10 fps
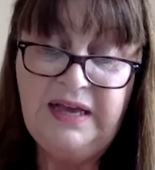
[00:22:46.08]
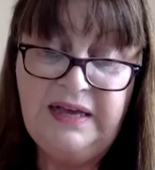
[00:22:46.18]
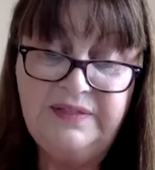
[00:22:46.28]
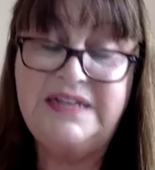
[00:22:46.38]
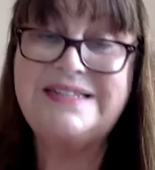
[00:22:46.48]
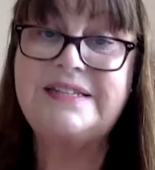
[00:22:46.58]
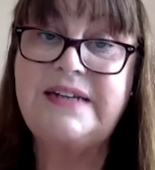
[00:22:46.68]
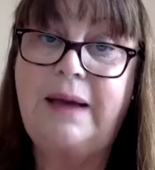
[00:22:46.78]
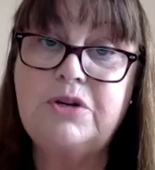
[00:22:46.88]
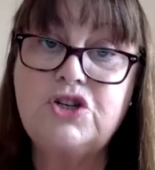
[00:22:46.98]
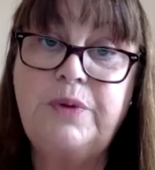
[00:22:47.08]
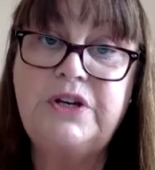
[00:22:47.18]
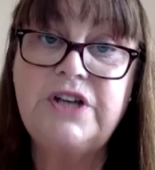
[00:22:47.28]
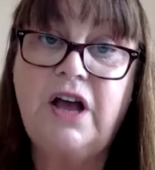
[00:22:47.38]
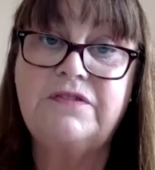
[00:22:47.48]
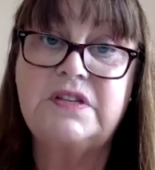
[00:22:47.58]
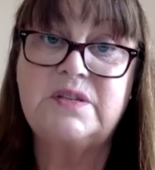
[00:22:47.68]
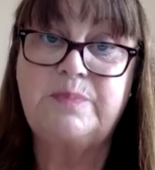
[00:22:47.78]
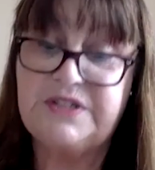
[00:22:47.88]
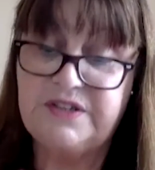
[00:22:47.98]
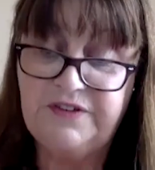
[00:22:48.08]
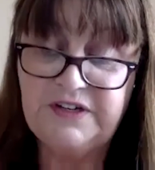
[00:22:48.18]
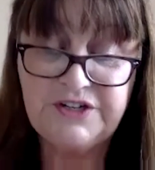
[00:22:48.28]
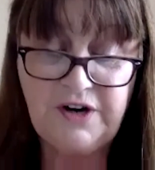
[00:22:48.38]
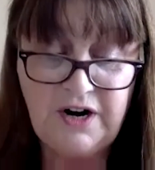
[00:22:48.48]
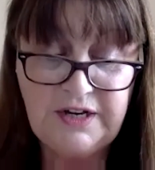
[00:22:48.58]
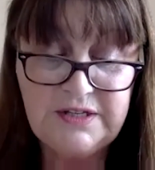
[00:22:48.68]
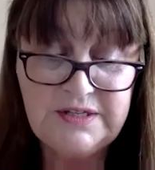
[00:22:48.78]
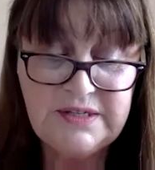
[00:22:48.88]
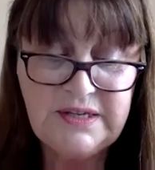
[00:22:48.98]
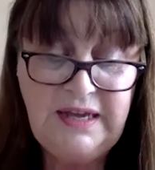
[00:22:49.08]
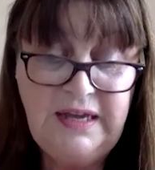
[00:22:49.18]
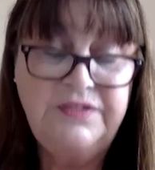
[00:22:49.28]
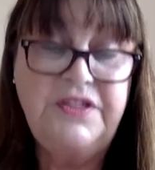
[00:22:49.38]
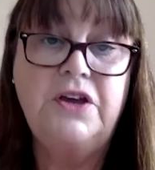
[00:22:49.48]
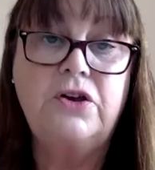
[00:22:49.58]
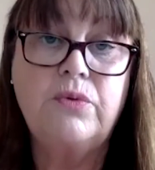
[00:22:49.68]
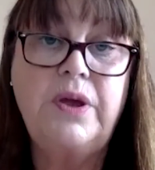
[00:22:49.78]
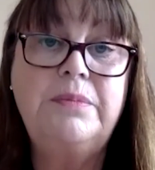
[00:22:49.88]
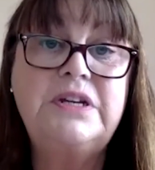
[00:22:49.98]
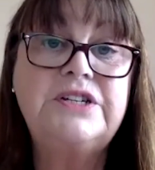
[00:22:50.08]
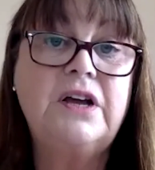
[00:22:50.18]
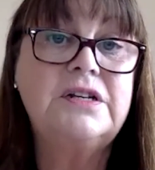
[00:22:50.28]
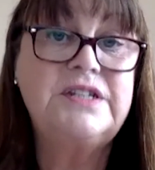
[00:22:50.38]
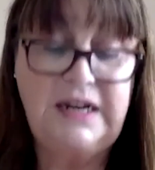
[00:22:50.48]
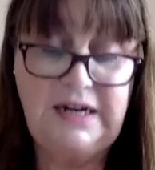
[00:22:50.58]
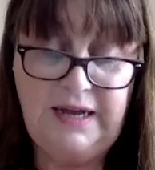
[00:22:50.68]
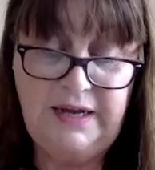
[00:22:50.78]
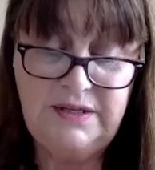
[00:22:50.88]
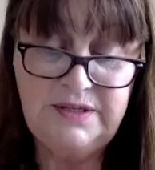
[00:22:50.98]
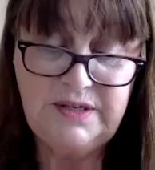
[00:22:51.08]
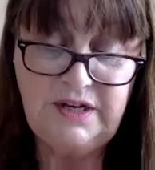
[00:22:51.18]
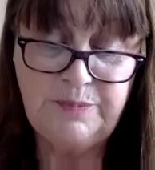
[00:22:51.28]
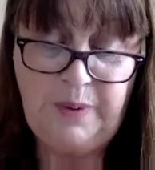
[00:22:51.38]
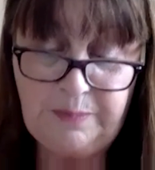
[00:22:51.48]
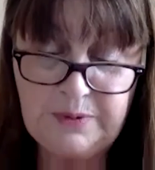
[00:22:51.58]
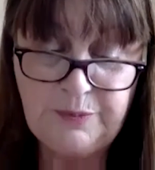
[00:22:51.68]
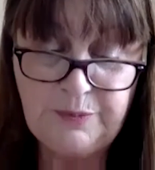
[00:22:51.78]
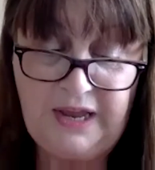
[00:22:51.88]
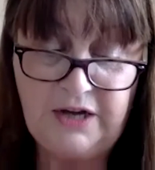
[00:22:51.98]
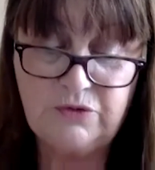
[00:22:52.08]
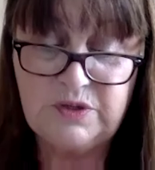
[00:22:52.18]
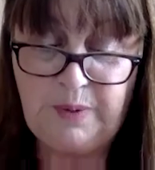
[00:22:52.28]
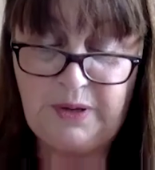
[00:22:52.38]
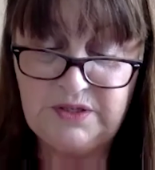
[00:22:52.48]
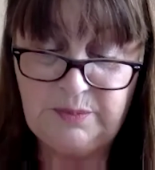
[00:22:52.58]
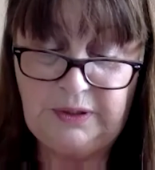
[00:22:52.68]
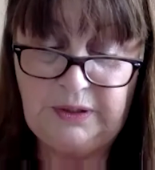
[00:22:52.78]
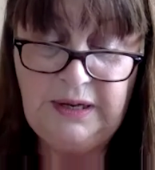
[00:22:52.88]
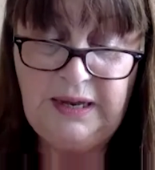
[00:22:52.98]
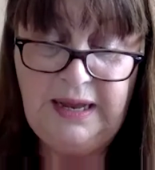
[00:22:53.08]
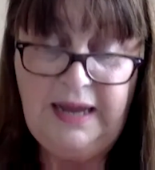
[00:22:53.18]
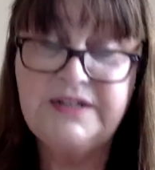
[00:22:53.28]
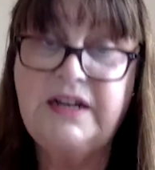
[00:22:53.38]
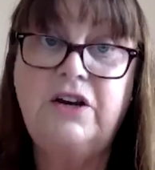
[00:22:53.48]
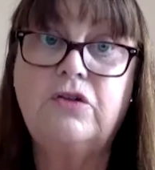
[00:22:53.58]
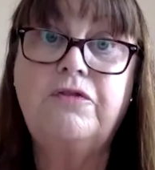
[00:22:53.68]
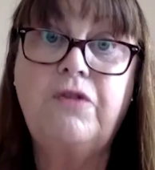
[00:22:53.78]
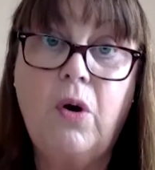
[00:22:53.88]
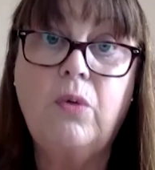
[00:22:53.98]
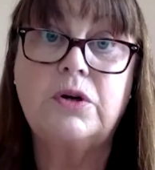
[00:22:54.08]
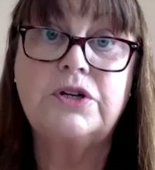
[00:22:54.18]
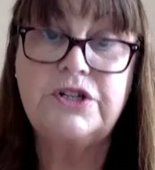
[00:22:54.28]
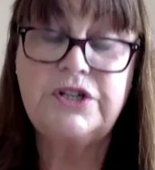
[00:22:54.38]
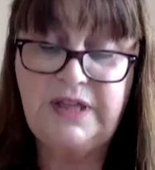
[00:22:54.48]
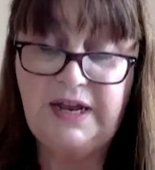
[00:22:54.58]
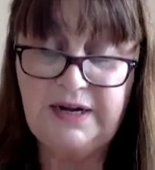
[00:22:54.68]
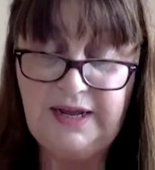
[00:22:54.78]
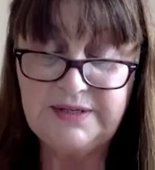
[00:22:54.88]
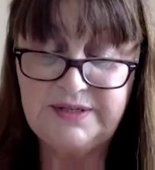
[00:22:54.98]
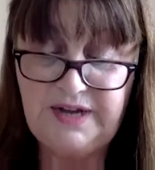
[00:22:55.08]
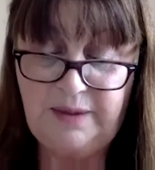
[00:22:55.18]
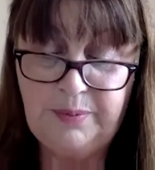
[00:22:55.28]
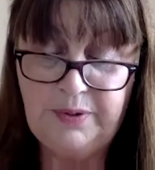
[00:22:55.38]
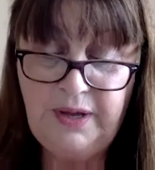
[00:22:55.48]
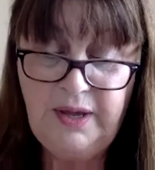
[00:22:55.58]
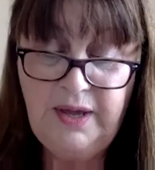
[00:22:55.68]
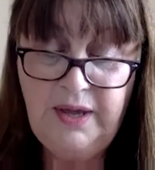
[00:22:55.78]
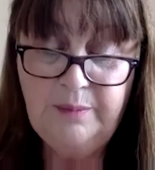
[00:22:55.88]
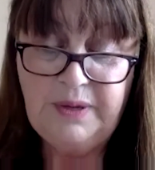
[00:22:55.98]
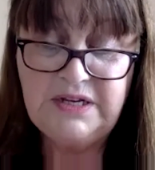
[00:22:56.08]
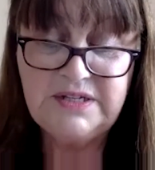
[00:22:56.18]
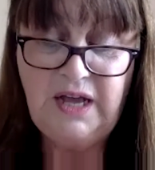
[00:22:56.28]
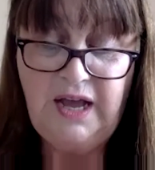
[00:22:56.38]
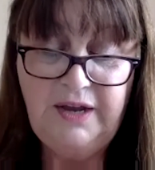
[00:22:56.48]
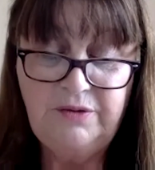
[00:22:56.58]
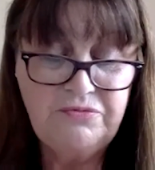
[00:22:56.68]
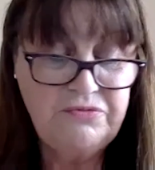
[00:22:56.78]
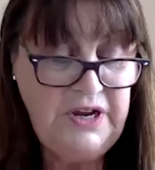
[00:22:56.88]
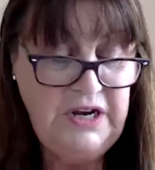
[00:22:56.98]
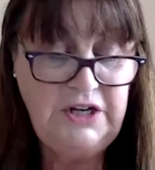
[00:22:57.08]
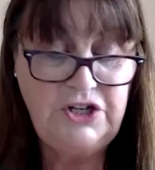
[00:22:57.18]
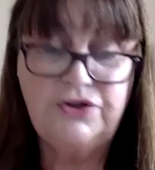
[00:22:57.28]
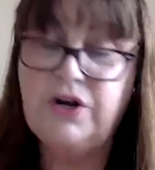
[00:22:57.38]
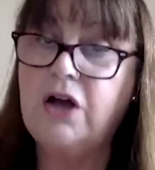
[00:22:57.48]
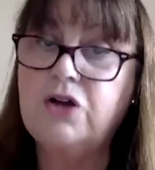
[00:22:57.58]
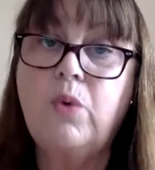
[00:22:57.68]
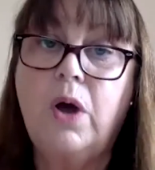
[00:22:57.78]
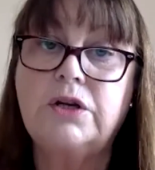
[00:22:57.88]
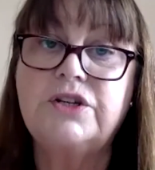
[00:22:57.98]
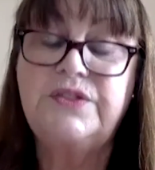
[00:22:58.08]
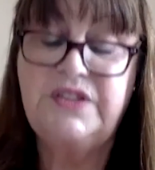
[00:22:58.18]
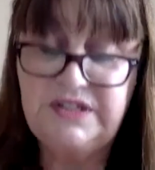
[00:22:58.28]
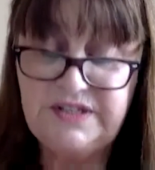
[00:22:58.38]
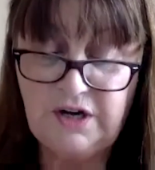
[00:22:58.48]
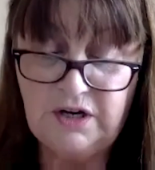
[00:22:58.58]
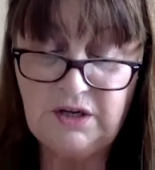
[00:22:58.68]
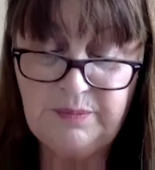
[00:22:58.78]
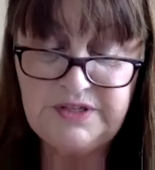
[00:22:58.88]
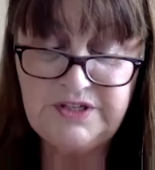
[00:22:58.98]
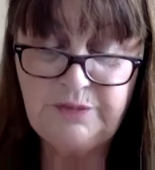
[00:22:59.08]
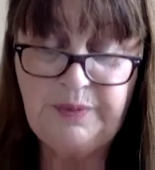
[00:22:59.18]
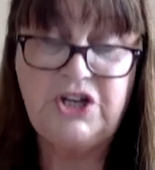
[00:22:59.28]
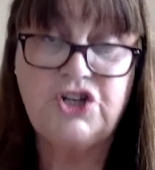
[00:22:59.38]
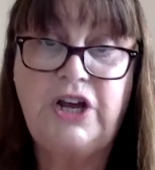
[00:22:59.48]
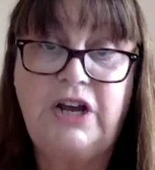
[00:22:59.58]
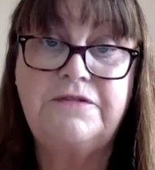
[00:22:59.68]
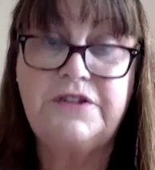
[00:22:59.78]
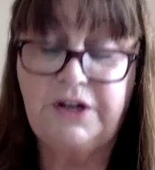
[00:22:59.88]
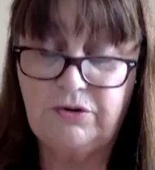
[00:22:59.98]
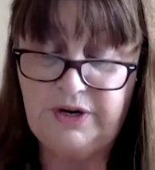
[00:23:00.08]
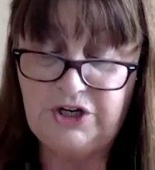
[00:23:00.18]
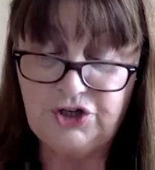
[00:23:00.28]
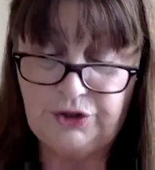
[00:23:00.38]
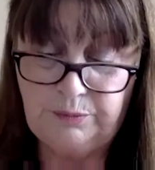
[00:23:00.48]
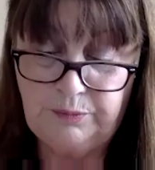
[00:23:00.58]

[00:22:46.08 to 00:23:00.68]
the establishment of the specific targets, the agreement on deadlines and people to be held responsible. And I look forward to that next step because I really do not want these documents to be a shelf decoration